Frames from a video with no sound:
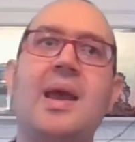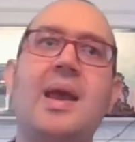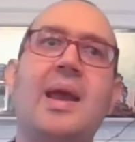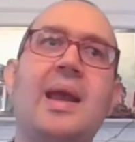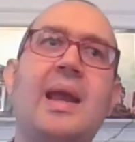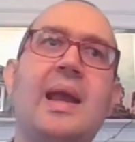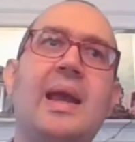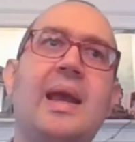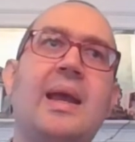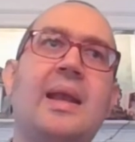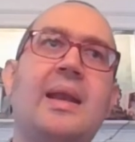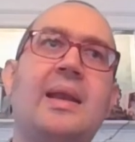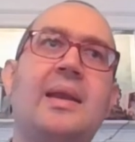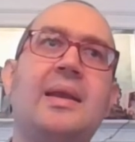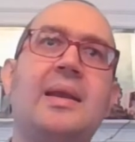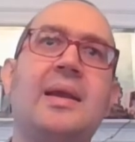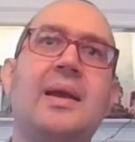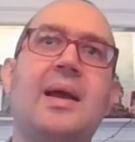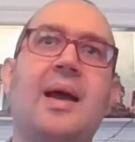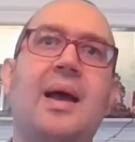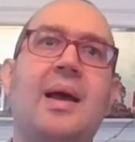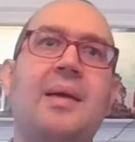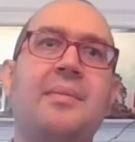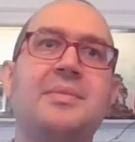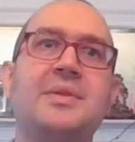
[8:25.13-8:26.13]
and
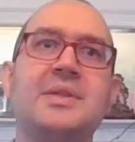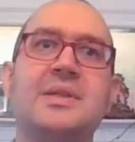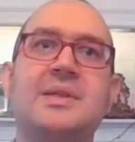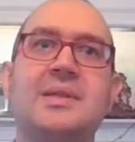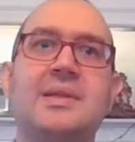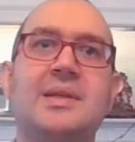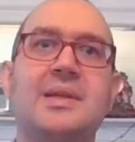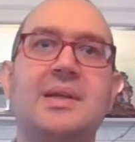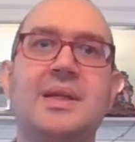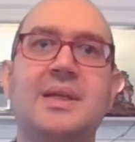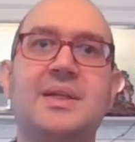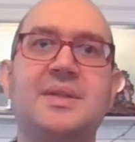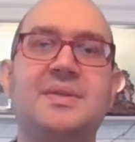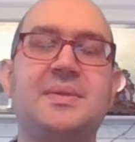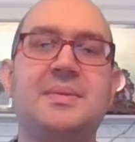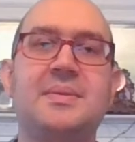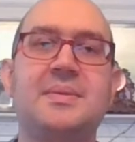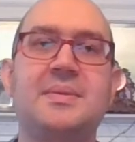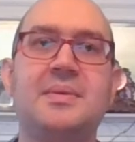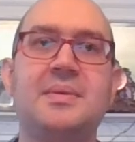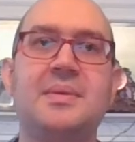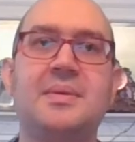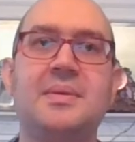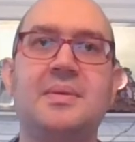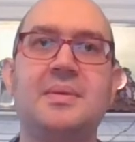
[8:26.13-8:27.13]

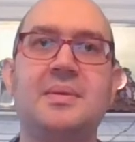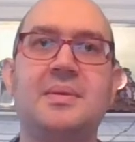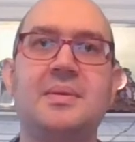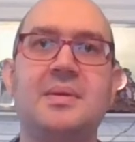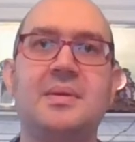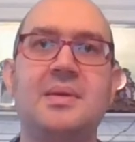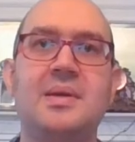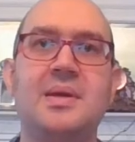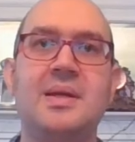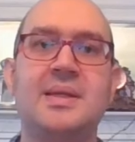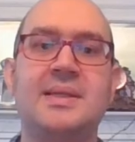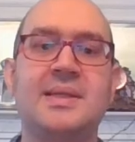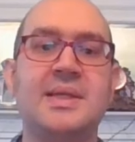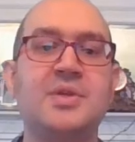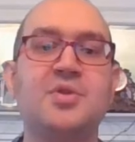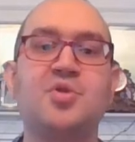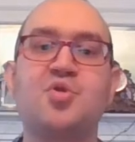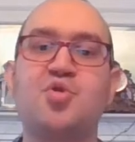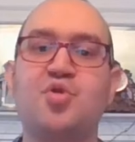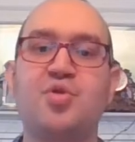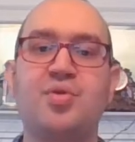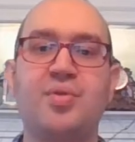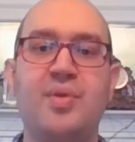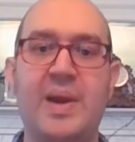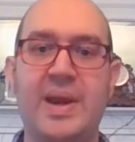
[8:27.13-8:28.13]
it's
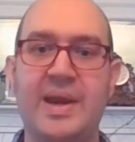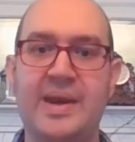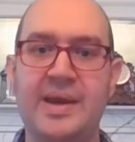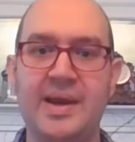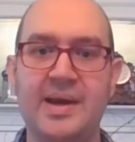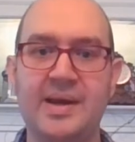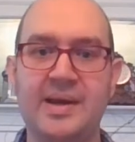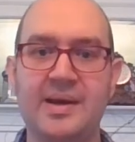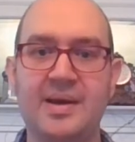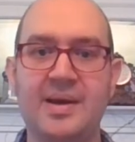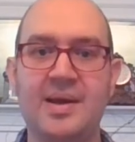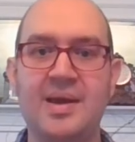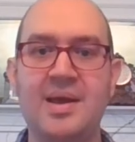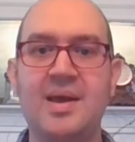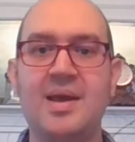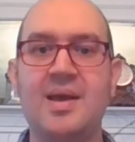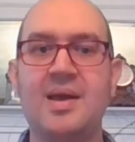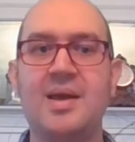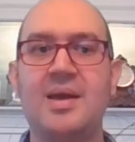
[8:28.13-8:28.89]
intriguing.